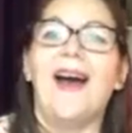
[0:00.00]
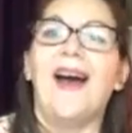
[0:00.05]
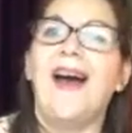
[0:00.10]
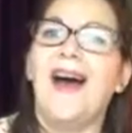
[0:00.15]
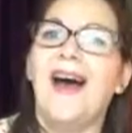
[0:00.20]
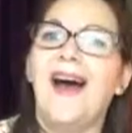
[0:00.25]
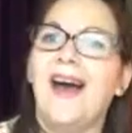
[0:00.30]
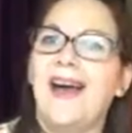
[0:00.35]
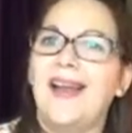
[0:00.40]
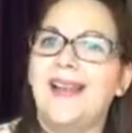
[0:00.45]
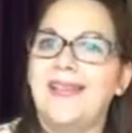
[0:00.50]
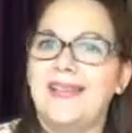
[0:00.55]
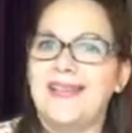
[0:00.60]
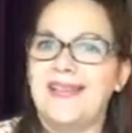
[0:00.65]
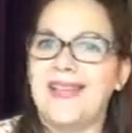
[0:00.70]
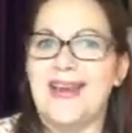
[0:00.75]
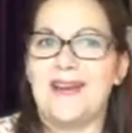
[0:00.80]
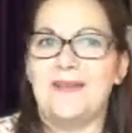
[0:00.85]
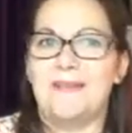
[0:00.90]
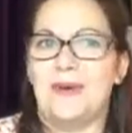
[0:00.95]
and
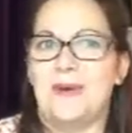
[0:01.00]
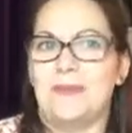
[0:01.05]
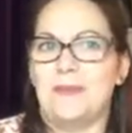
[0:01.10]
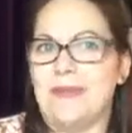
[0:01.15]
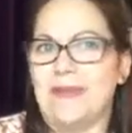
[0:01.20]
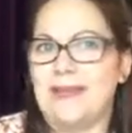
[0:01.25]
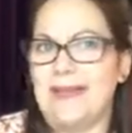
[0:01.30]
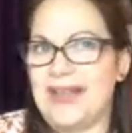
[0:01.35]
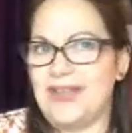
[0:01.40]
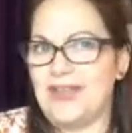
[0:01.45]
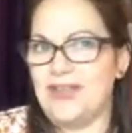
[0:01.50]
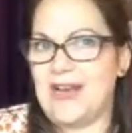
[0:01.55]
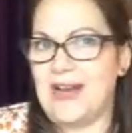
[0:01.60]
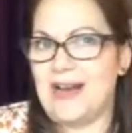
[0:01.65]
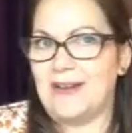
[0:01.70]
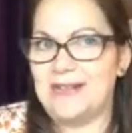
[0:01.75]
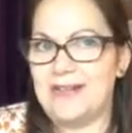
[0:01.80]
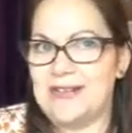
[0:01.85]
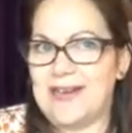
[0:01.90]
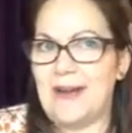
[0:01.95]
then I'd probably get
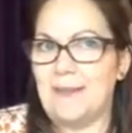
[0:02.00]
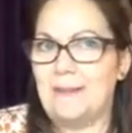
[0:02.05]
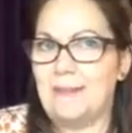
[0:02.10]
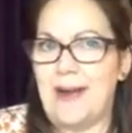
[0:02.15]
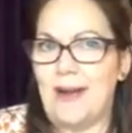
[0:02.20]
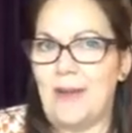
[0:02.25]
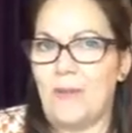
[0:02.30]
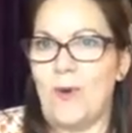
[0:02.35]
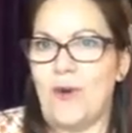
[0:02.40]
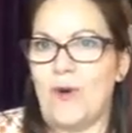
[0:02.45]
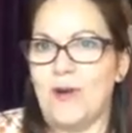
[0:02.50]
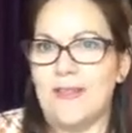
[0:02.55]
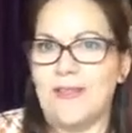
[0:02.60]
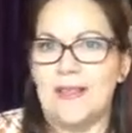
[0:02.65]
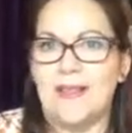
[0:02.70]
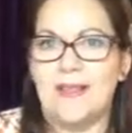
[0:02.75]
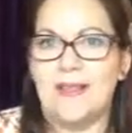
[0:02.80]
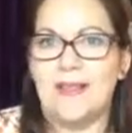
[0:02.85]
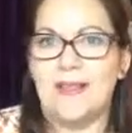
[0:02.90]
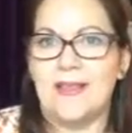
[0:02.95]
shouted at by one, and
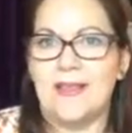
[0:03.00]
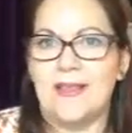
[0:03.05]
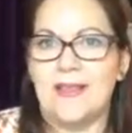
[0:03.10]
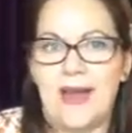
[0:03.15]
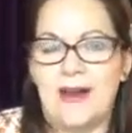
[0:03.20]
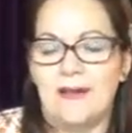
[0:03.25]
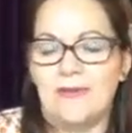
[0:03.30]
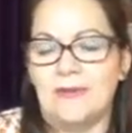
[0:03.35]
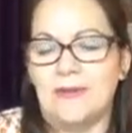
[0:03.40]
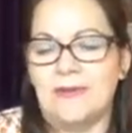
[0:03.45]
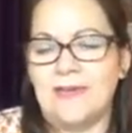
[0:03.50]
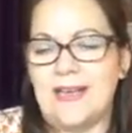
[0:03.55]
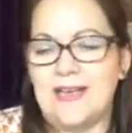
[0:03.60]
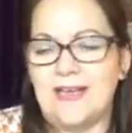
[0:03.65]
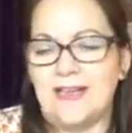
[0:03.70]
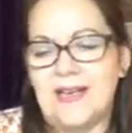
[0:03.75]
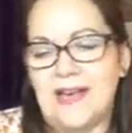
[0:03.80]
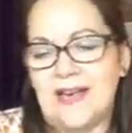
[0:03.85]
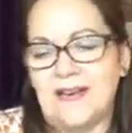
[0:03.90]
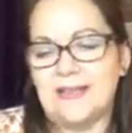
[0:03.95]
then the other parent would then
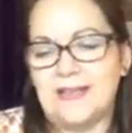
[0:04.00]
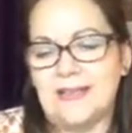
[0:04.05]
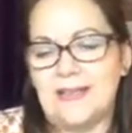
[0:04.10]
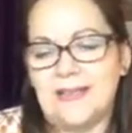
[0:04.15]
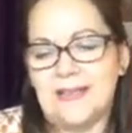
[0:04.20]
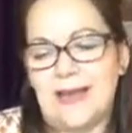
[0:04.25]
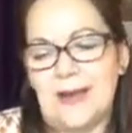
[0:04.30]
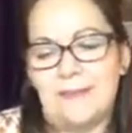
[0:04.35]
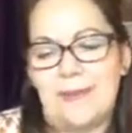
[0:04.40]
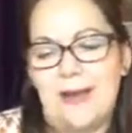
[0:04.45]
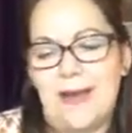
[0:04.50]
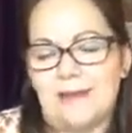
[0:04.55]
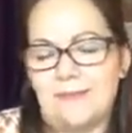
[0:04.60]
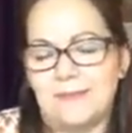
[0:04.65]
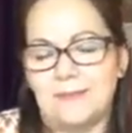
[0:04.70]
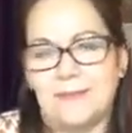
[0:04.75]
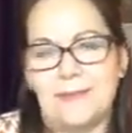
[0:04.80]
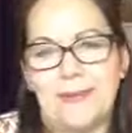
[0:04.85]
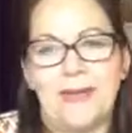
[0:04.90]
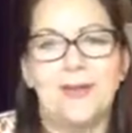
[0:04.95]
shout at that
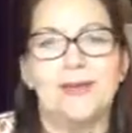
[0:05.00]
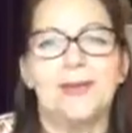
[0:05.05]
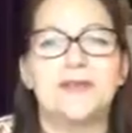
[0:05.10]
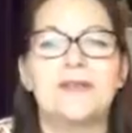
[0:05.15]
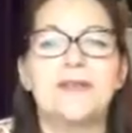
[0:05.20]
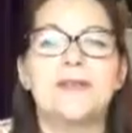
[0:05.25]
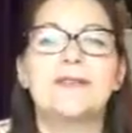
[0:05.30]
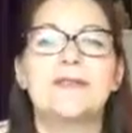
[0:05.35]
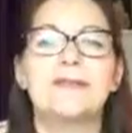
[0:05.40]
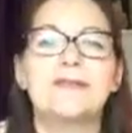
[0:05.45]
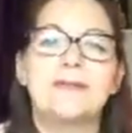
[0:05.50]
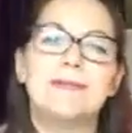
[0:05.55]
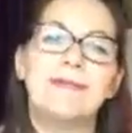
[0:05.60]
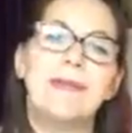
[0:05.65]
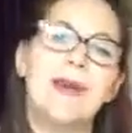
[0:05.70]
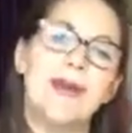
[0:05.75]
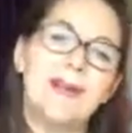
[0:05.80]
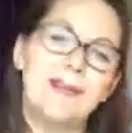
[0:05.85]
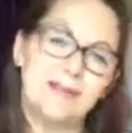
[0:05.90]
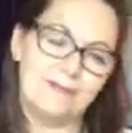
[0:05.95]
parent because
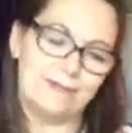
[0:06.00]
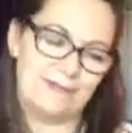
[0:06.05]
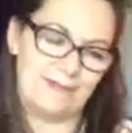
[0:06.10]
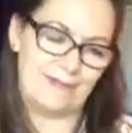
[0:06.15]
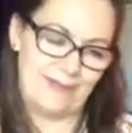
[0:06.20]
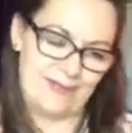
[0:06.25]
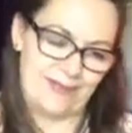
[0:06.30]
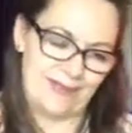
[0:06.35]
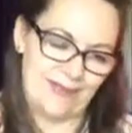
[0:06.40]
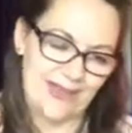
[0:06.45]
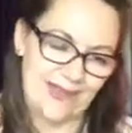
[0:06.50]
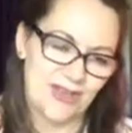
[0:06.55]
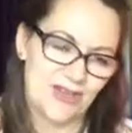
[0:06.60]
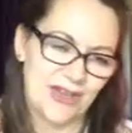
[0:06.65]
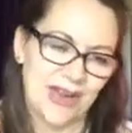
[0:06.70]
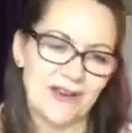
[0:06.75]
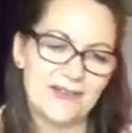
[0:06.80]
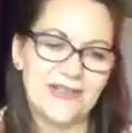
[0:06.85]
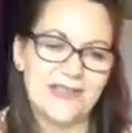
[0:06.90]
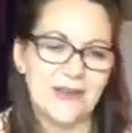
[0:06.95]
they
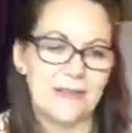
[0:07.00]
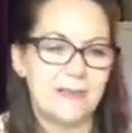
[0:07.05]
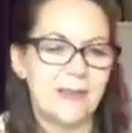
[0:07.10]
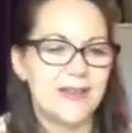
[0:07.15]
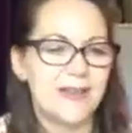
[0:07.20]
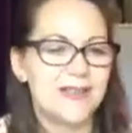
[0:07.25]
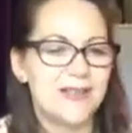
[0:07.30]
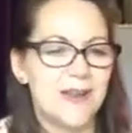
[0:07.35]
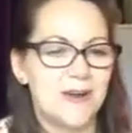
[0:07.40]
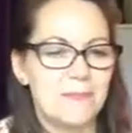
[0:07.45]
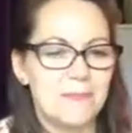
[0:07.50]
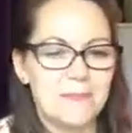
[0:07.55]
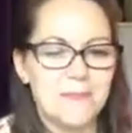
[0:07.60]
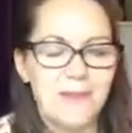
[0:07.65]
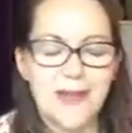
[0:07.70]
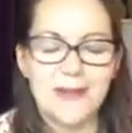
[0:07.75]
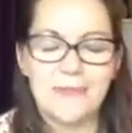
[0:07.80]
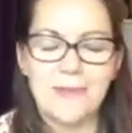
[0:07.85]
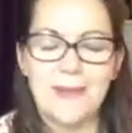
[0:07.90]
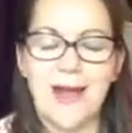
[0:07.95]
shouted at me. So
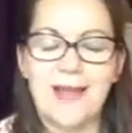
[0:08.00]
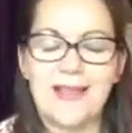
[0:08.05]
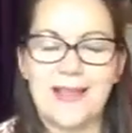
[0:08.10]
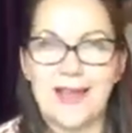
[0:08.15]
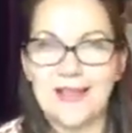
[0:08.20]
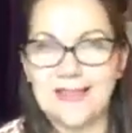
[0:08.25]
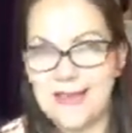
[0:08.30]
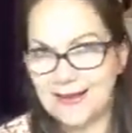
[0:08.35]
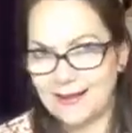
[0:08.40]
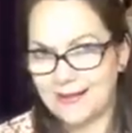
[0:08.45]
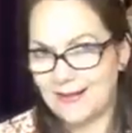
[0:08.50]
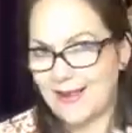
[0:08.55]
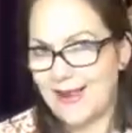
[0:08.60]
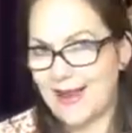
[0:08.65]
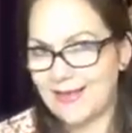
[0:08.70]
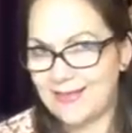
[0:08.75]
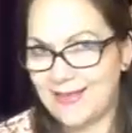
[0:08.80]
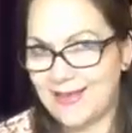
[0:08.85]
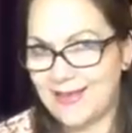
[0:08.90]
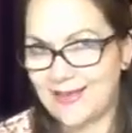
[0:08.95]
maybe I think
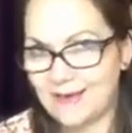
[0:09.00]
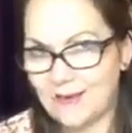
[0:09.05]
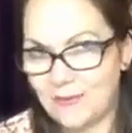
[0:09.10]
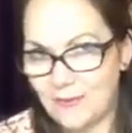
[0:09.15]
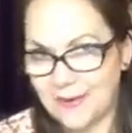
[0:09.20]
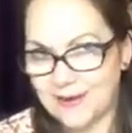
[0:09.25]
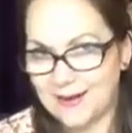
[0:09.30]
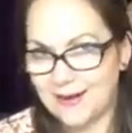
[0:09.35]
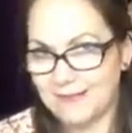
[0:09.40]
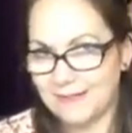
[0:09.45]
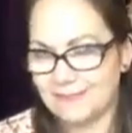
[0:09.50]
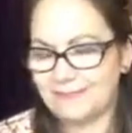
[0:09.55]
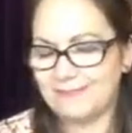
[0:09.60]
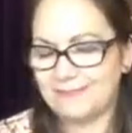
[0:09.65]
when